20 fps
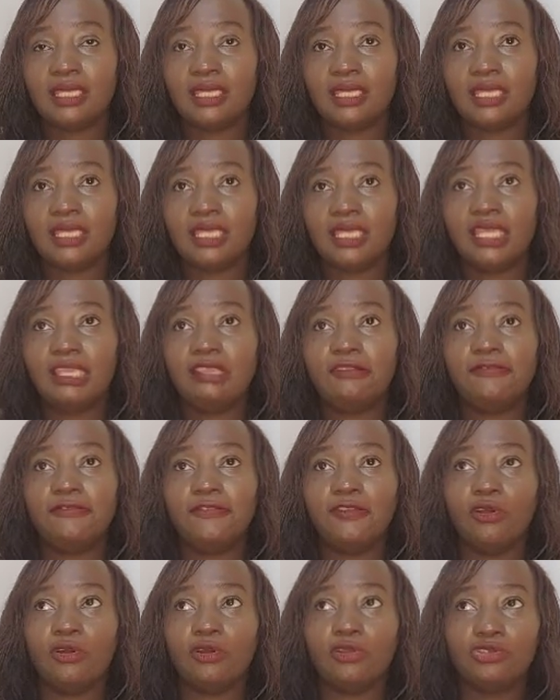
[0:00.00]
if
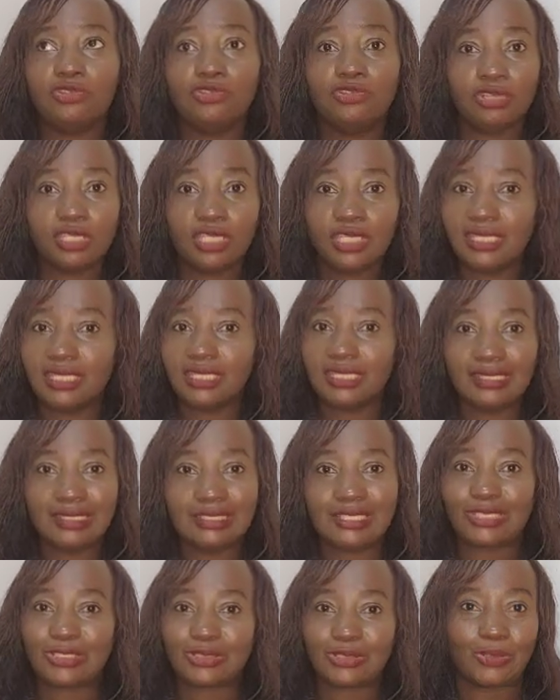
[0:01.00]
you're doing
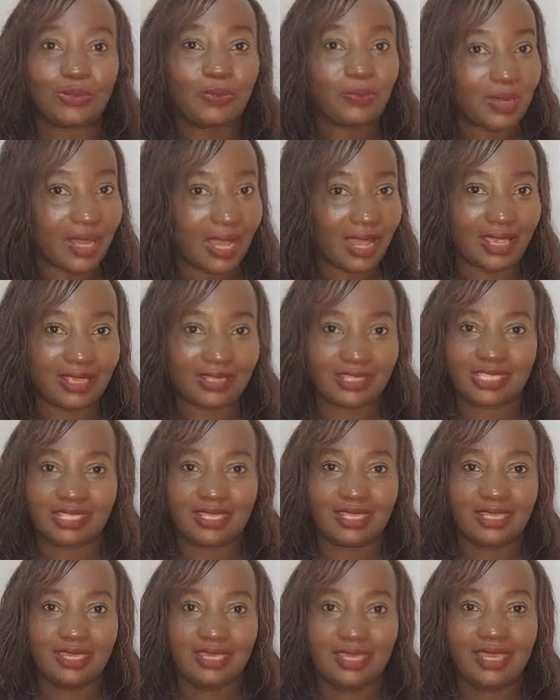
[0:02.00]
it too much
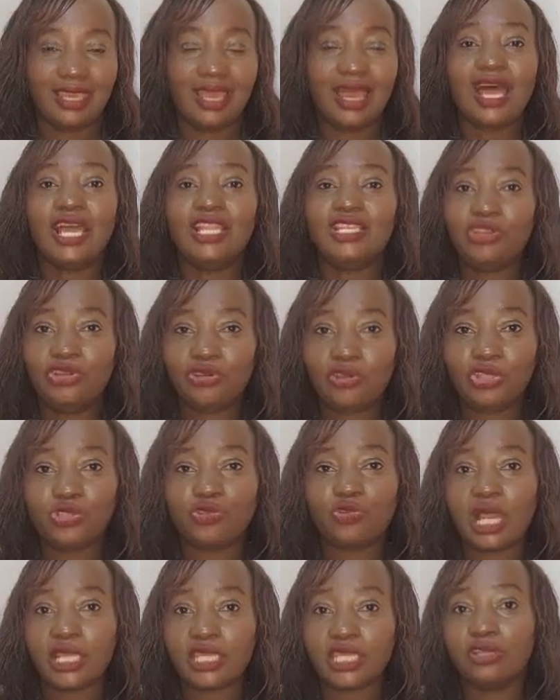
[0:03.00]
and you're not
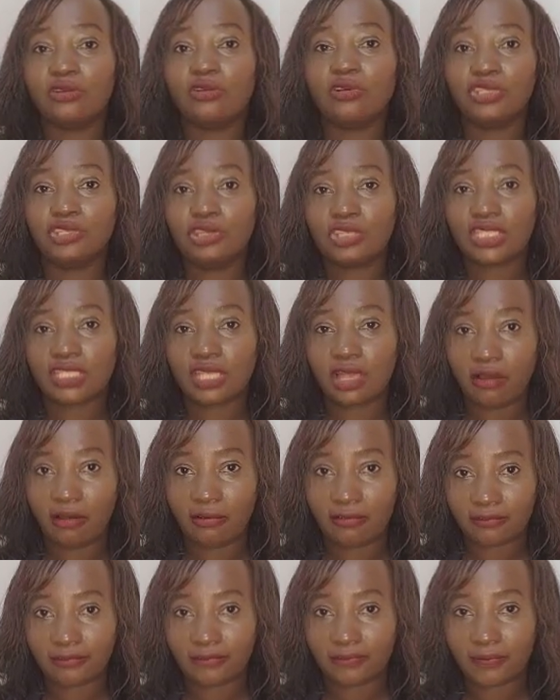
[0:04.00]
working on
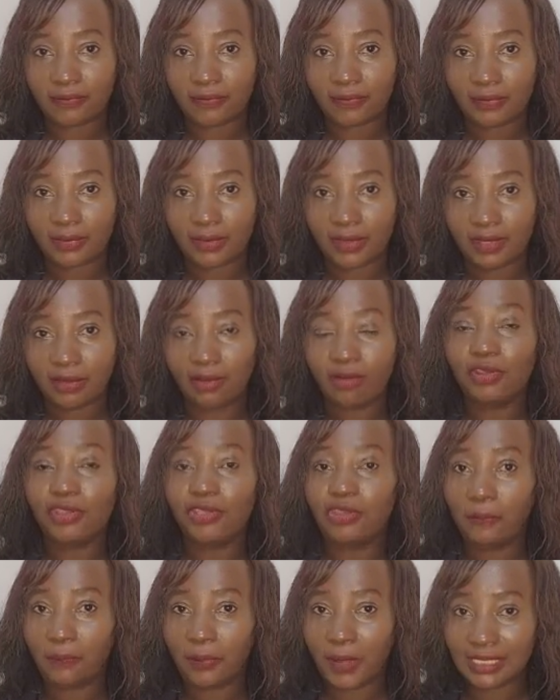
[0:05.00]
yourself or
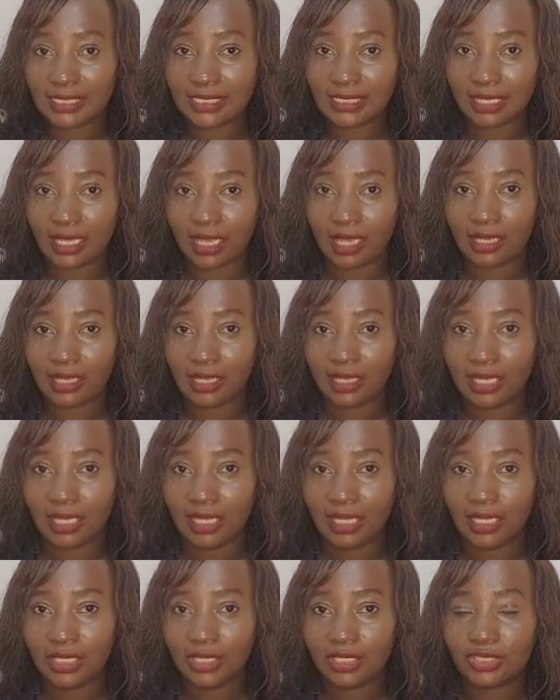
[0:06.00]
your partner
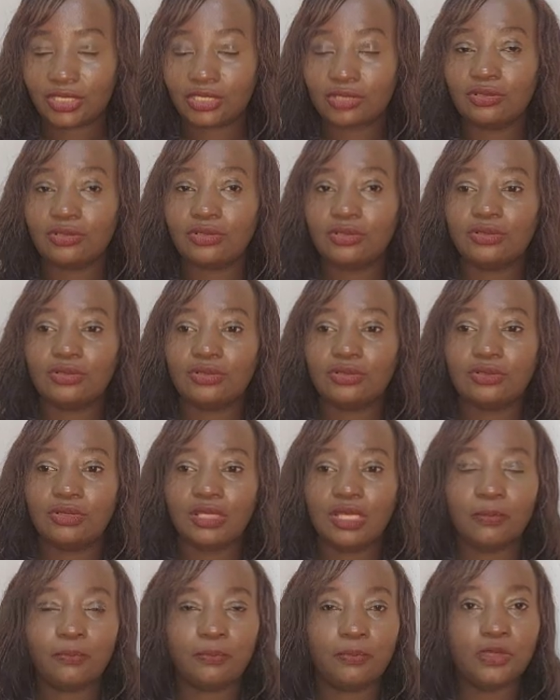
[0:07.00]
to
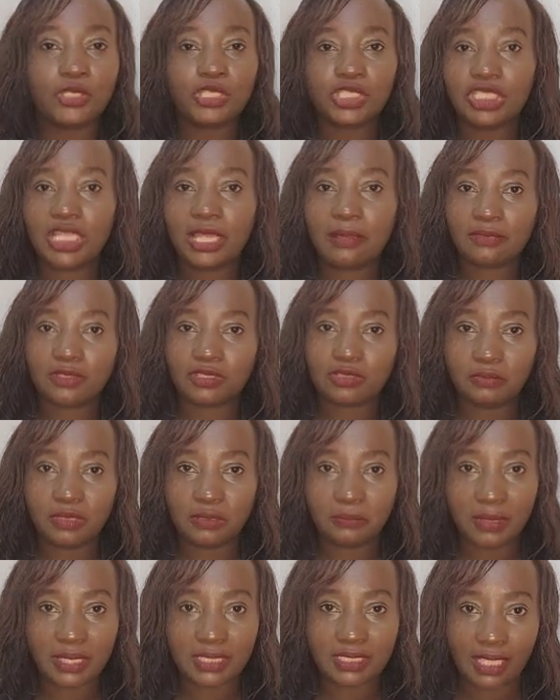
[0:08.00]
push them to be
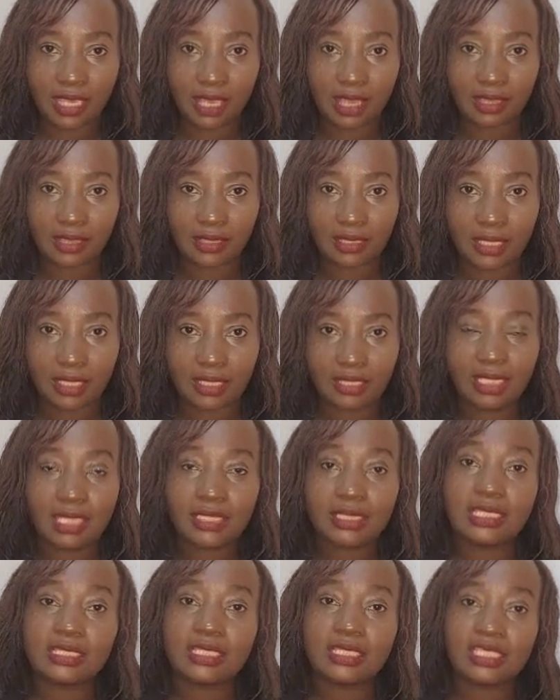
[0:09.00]
better, then
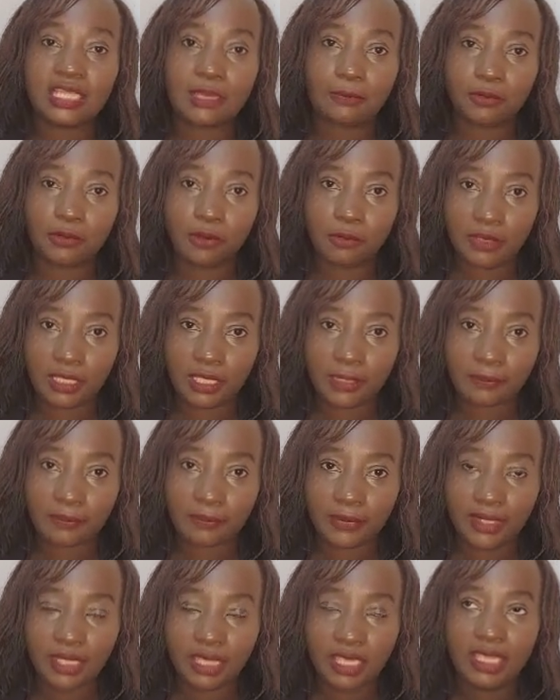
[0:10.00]
that is the problem.
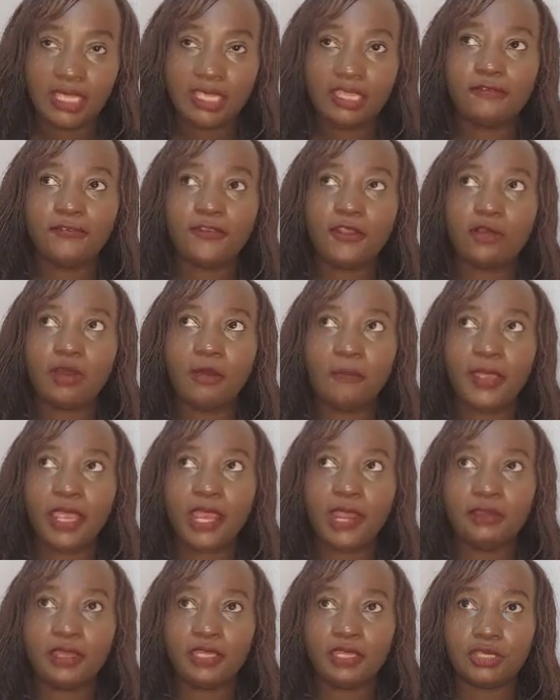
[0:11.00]
If you're
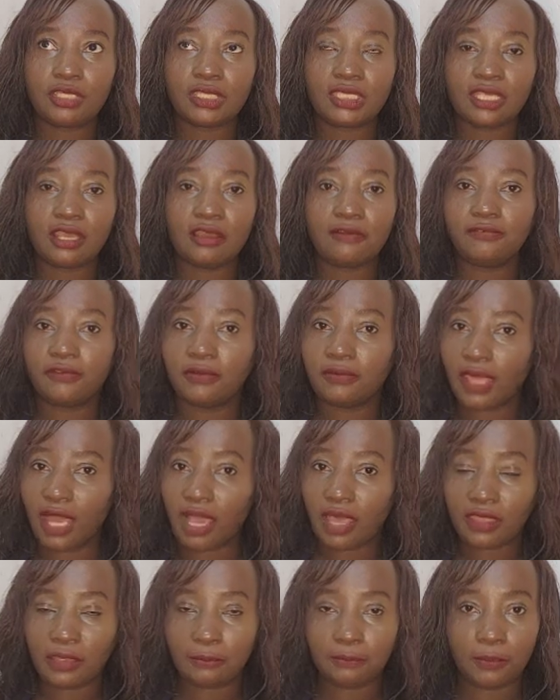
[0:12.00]
comparing yourself with
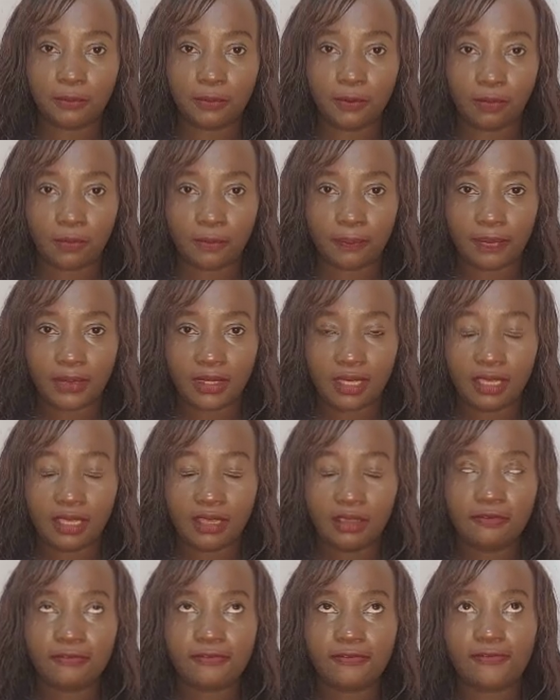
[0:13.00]
other people
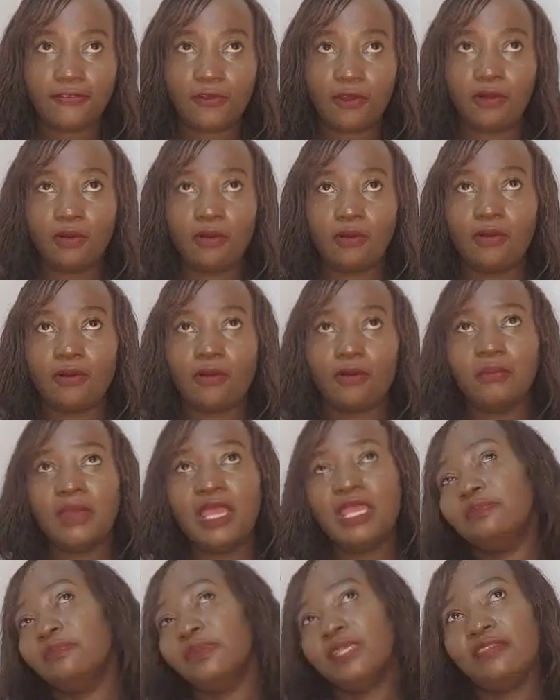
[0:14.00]
for
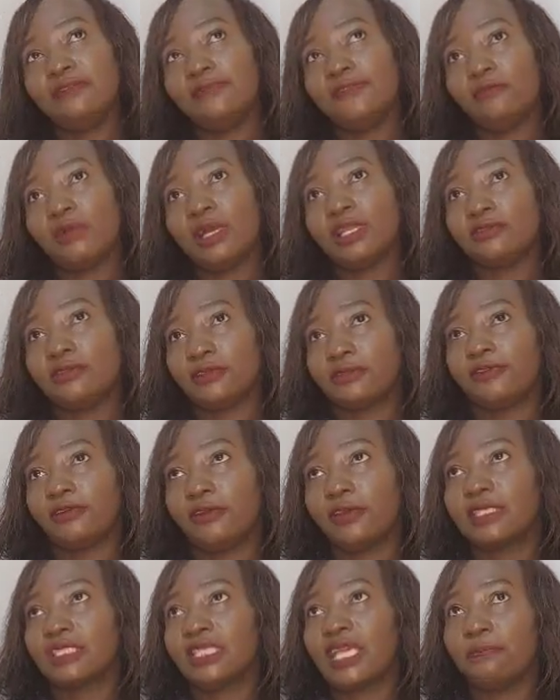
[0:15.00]
maybe if you want, for
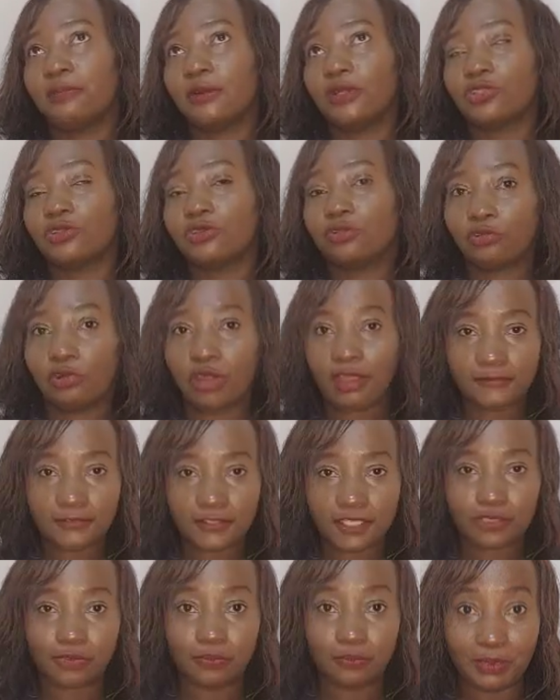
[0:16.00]
example, to
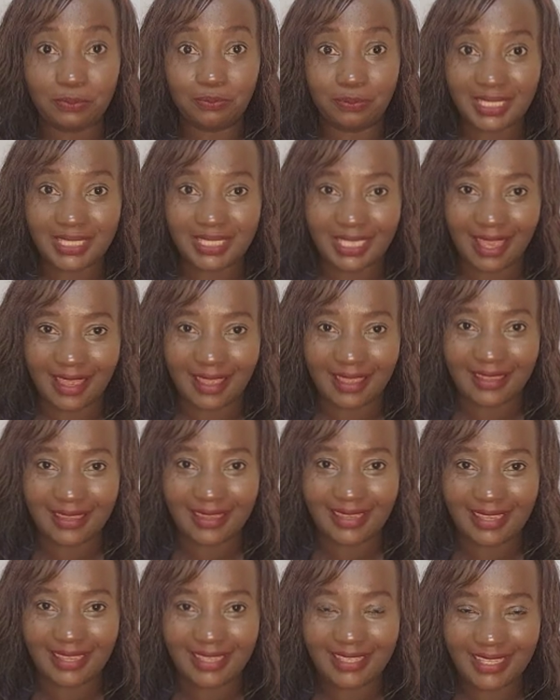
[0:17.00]
craft to be better,
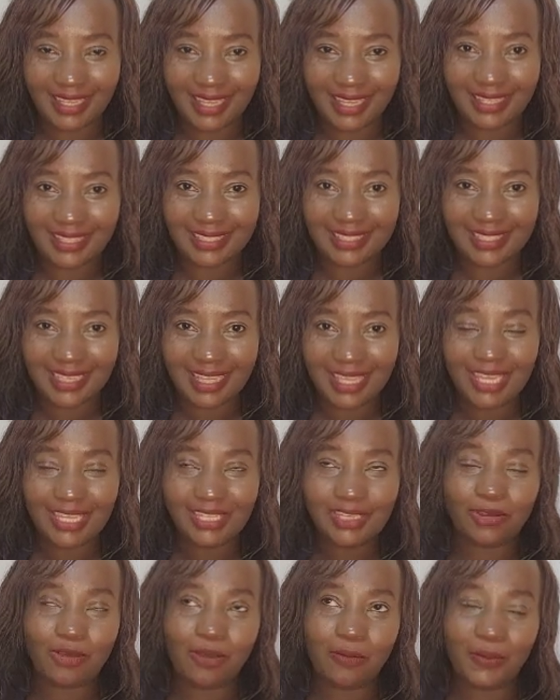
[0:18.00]
yes,
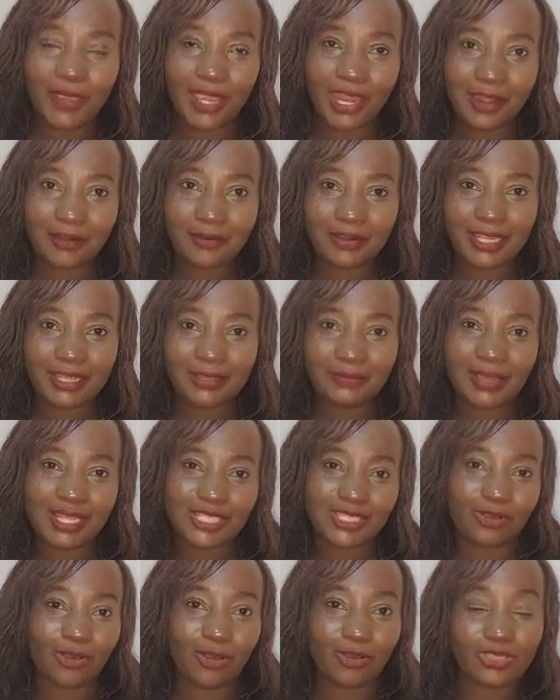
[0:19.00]
you're comparing, but
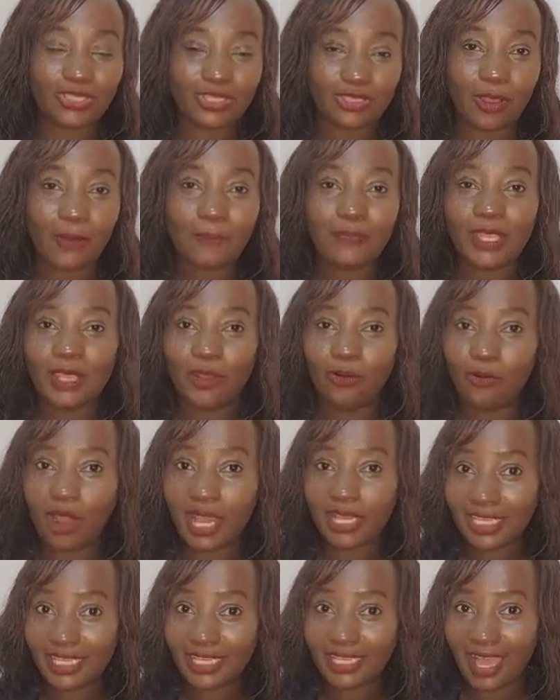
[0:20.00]
you're also
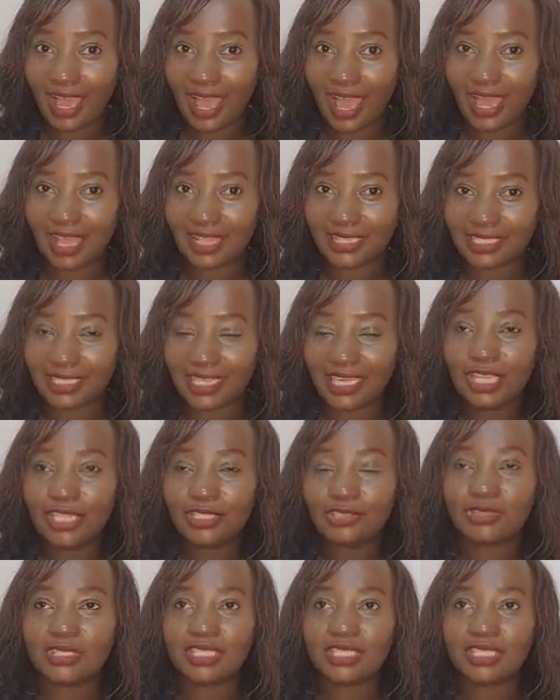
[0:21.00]
working hard to see